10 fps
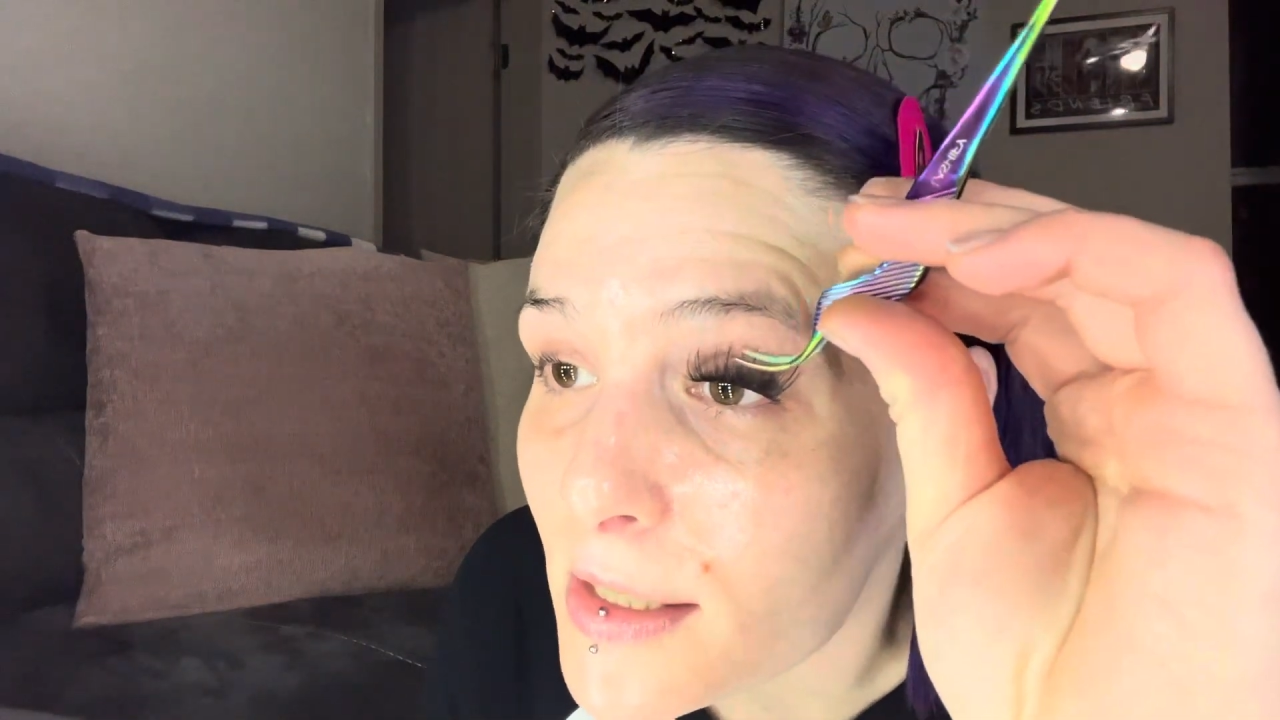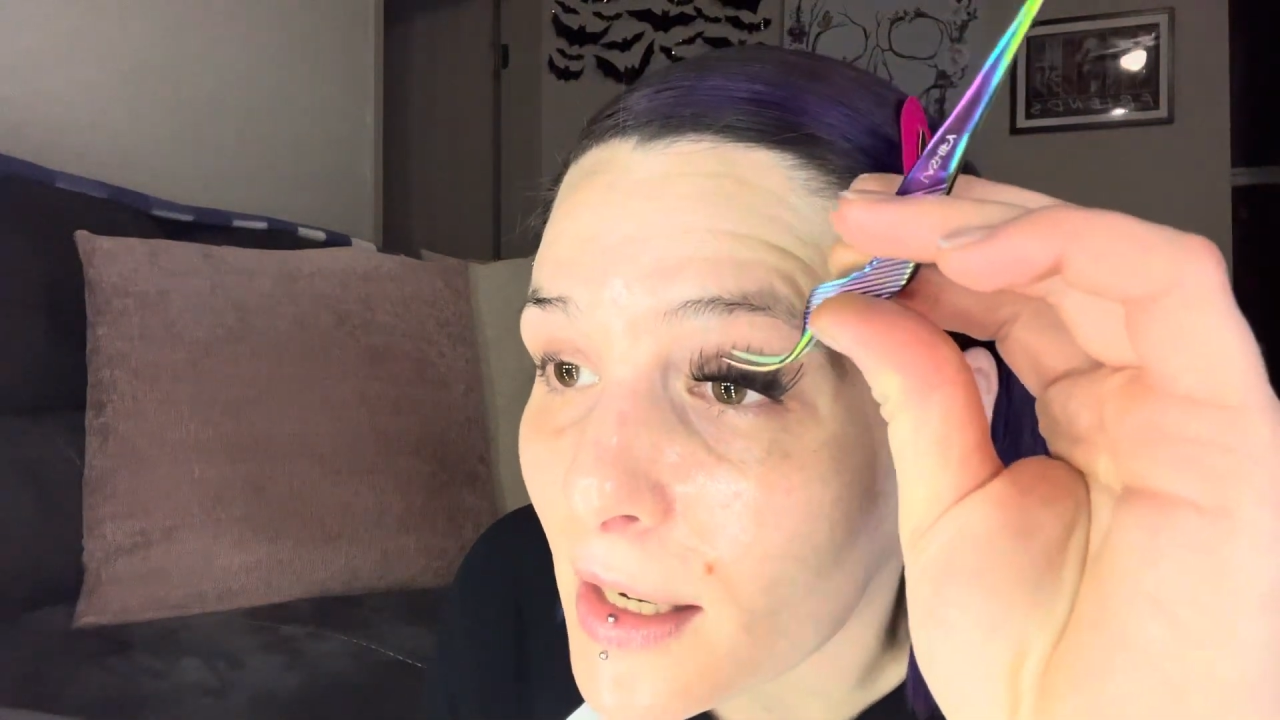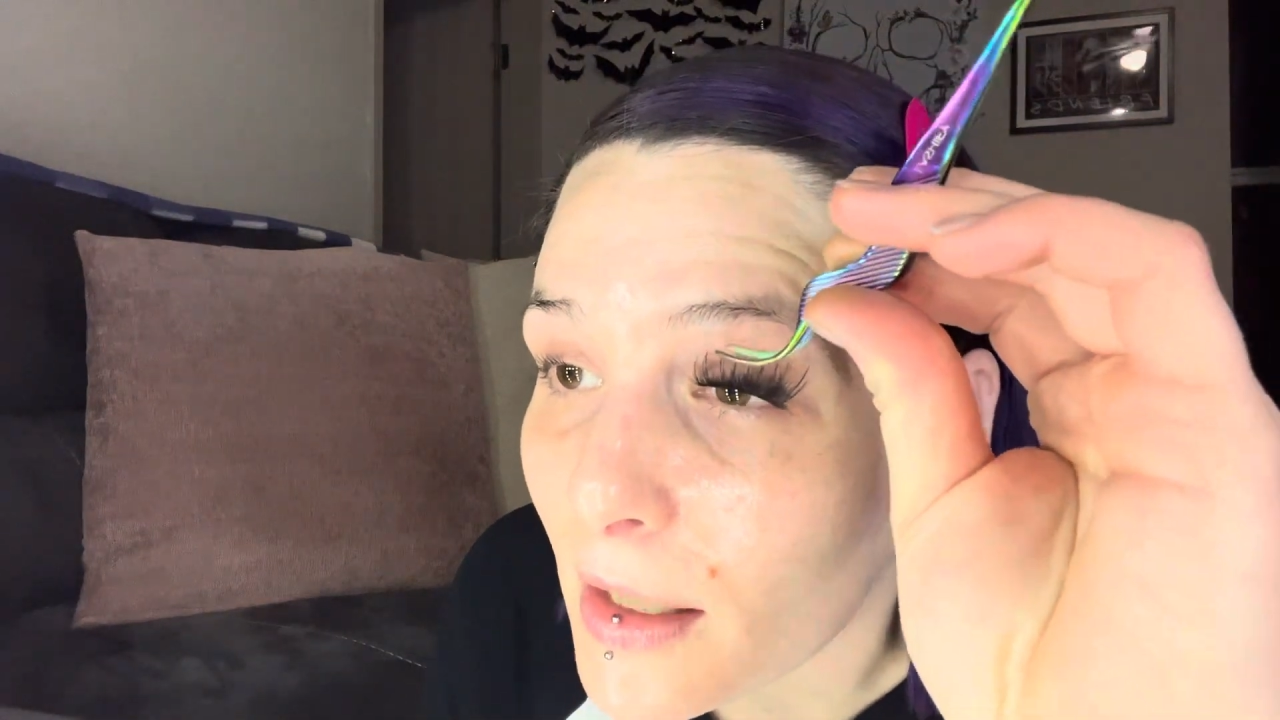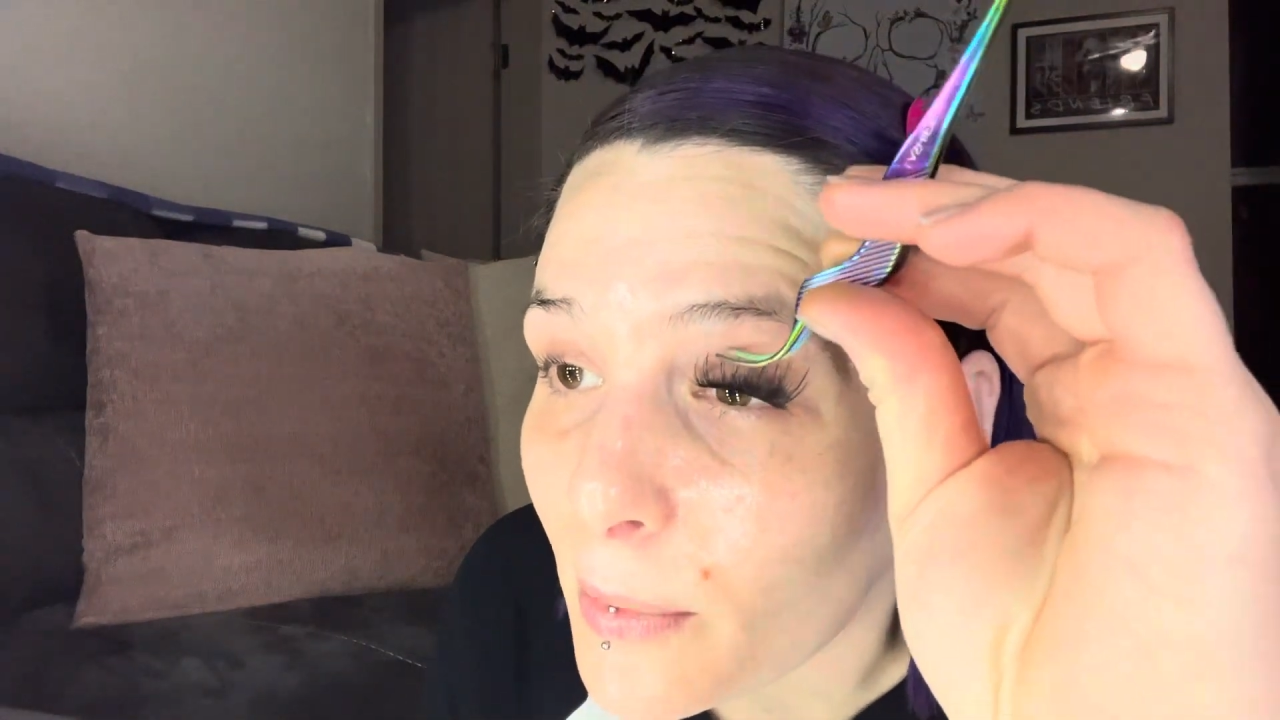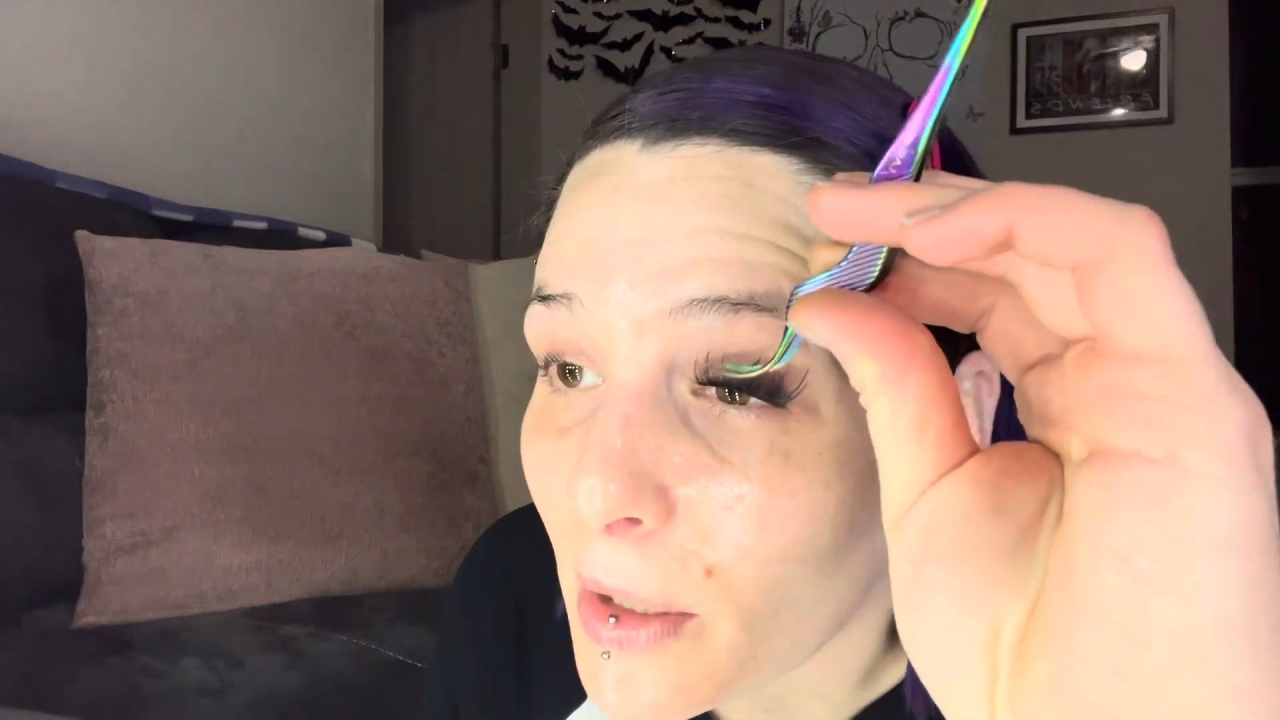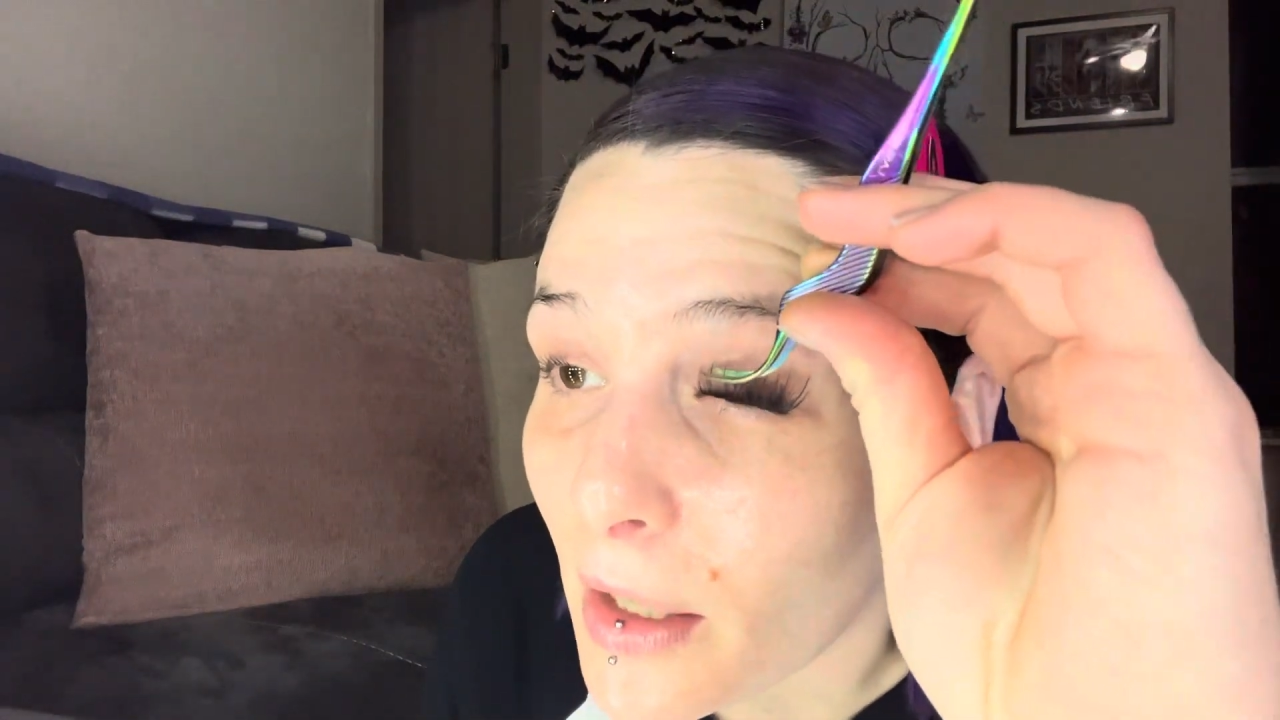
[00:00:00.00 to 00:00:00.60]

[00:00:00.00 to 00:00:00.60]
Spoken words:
time,